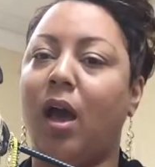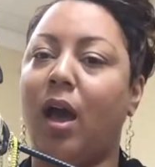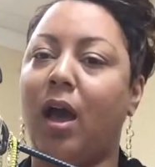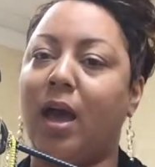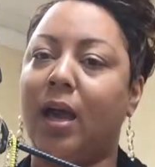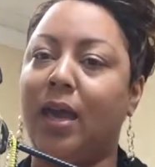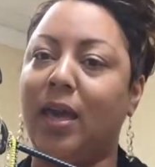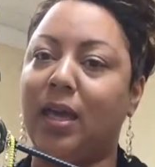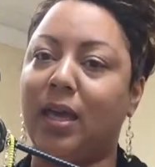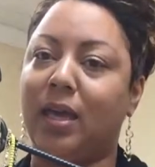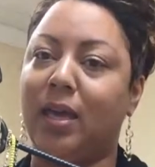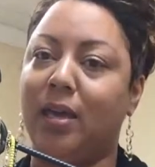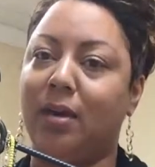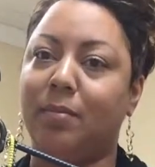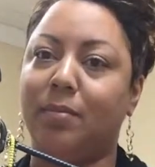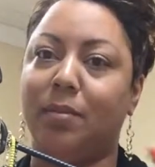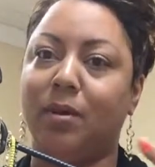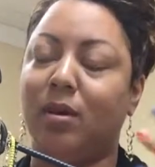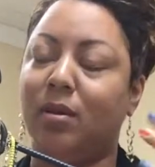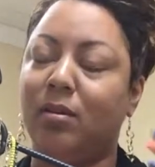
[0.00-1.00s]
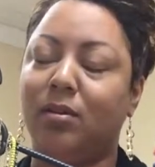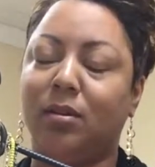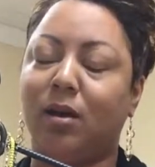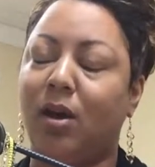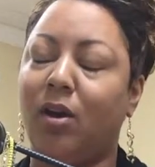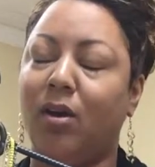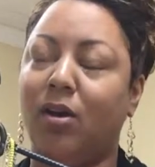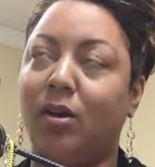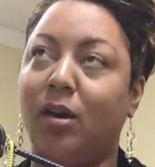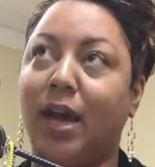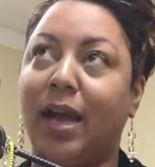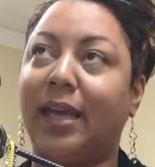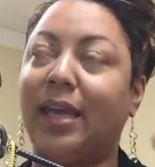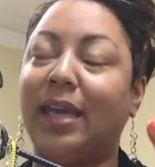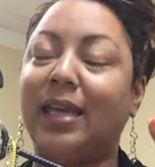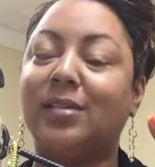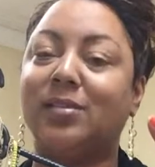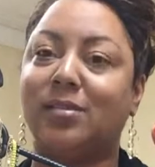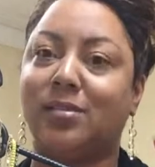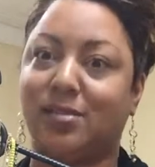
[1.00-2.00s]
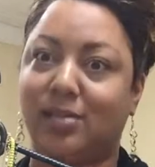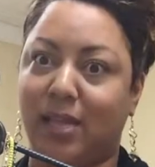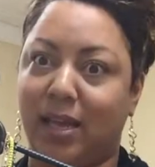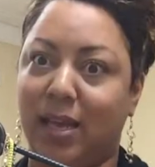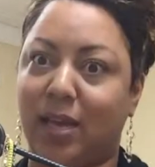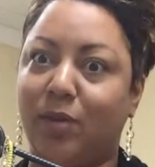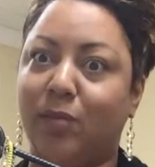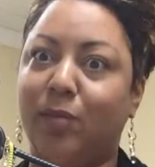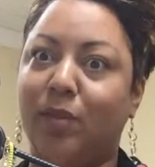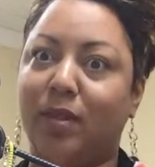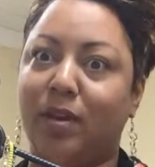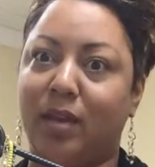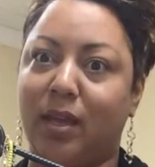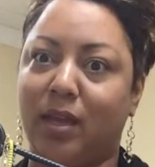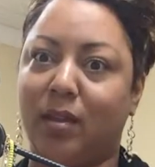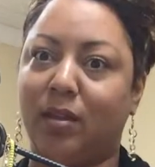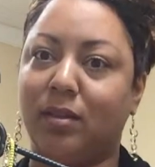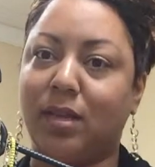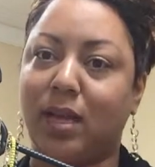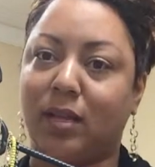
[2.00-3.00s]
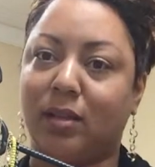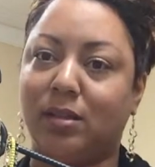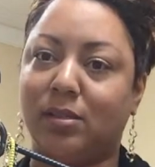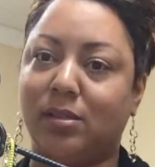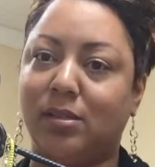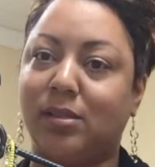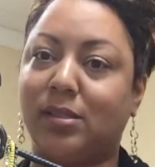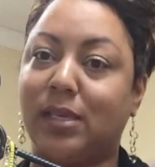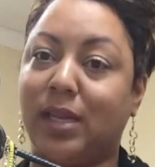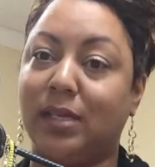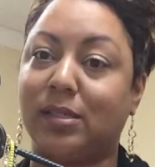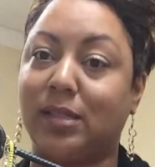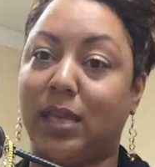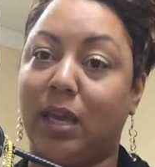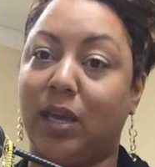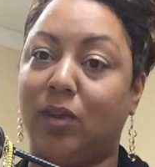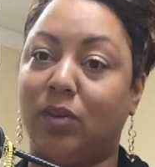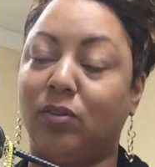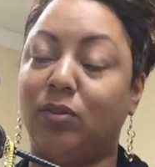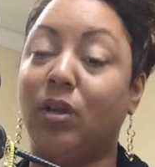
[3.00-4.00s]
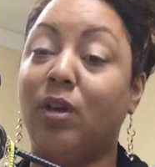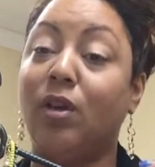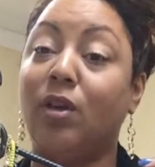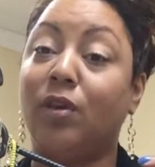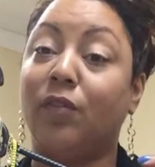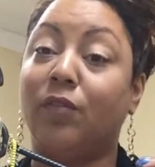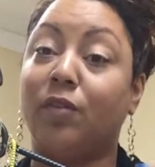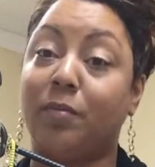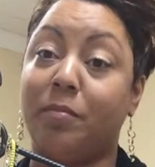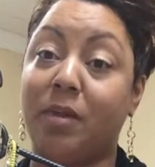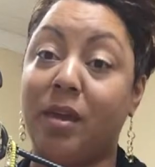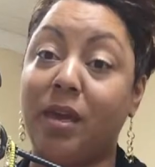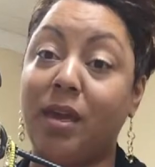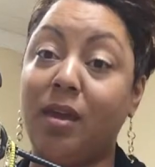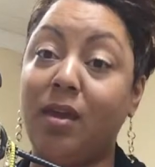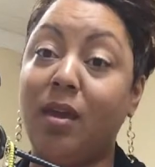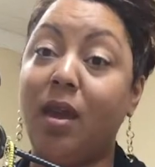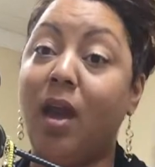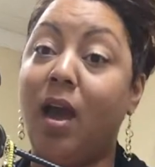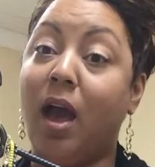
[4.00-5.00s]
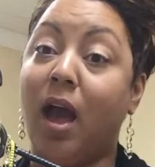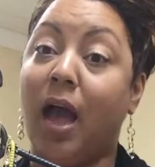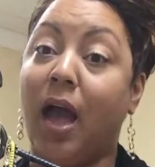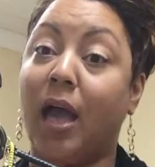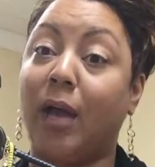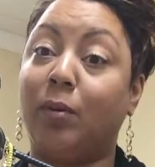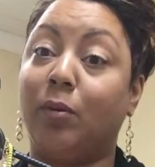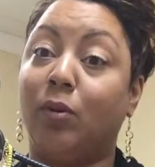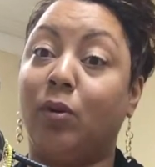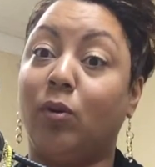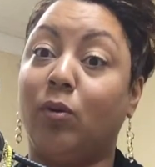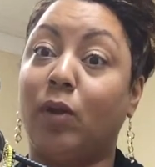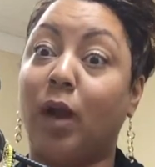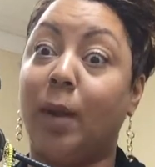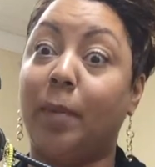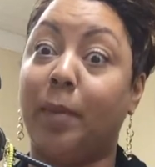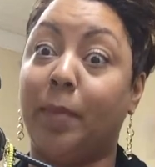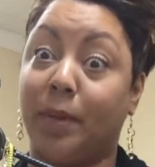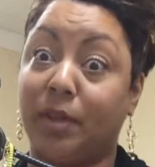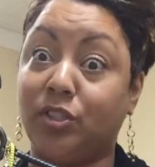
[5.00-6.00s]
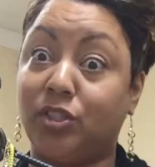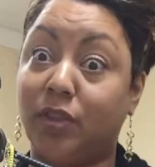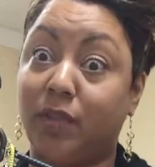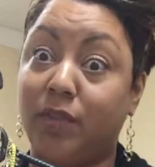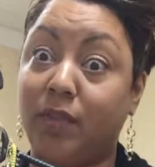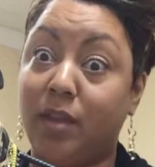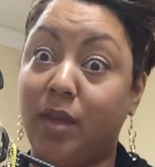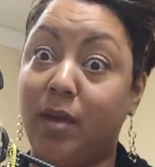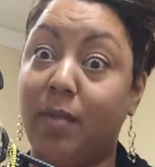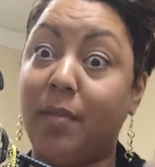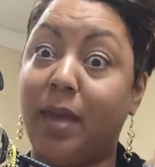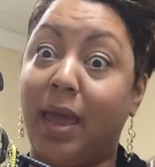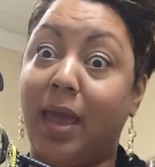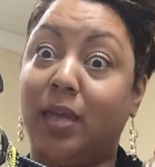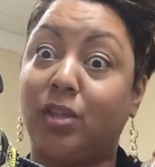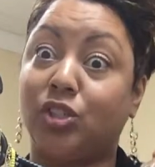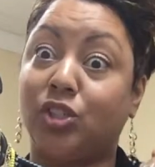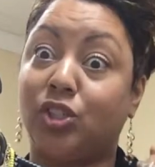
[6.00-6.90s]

I can't stand when the necklaces get tangled. For me, I will grab a bunch of them and